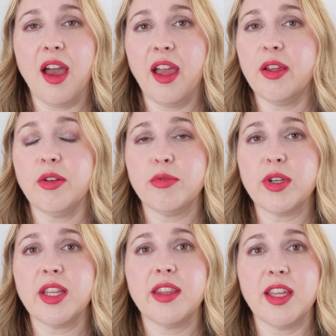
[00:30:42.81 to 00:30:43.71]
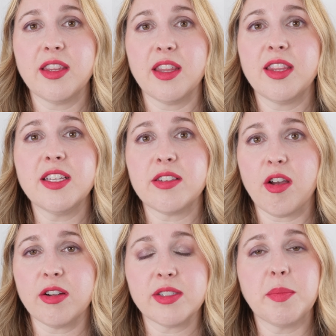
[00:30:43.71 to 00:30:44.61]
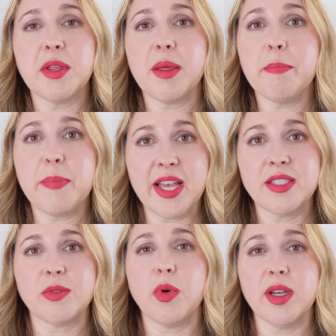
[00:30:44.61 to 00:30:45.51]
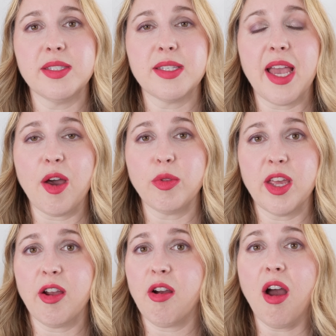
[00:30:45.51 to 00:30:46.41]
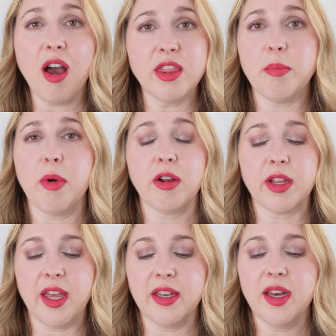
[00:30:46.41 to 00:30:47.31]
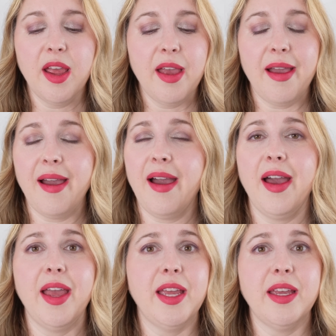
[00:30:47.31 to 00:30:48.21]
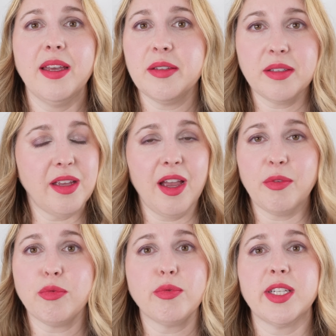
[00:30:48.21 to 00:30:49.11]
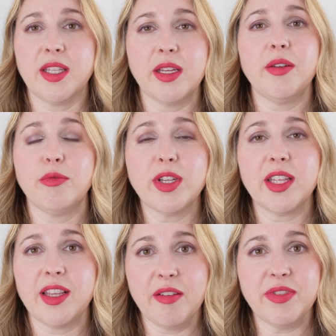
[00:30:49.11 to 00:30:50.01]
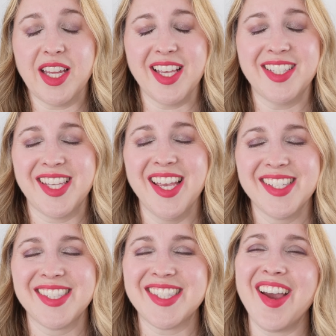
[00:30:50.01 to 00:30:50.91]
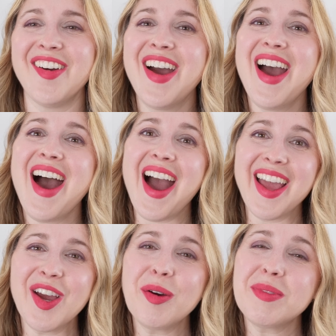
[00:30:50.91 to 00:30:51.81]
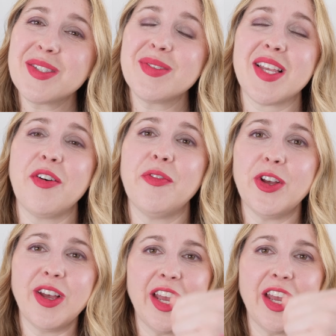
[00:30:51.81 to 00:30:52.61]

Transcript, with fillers: I really think that these are some of the best ones out there on the market. I I really, really love these. So I hope this was helpful.